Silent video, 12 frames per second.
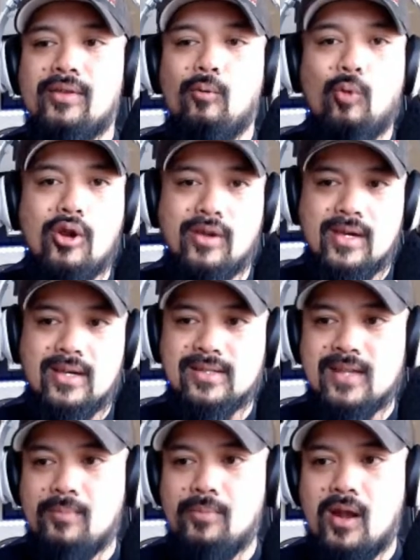the working
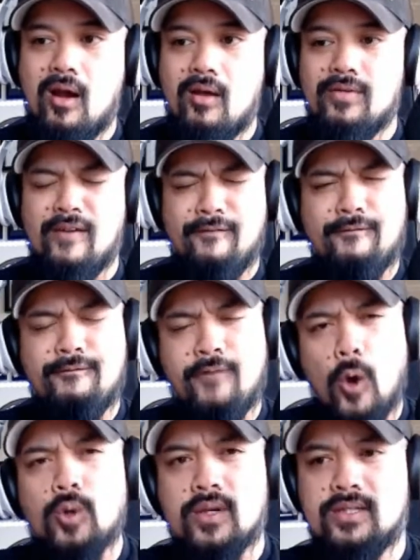seminar, the
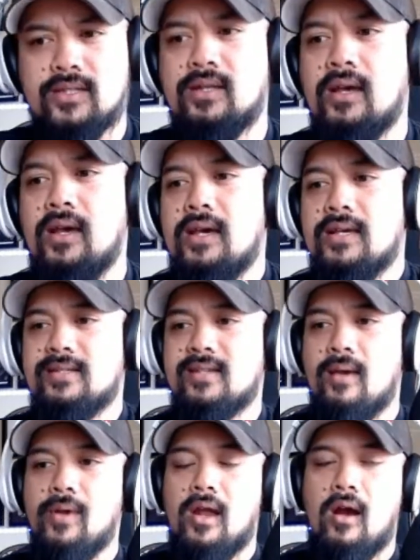focused
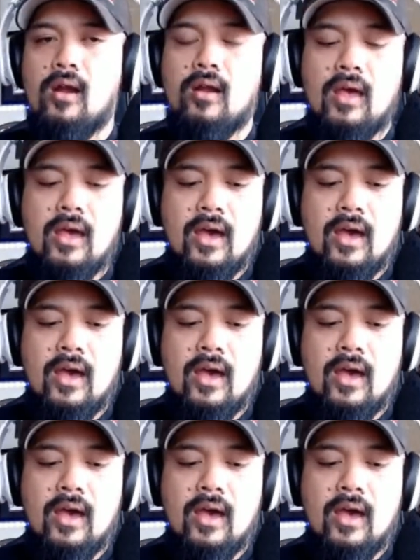seminar.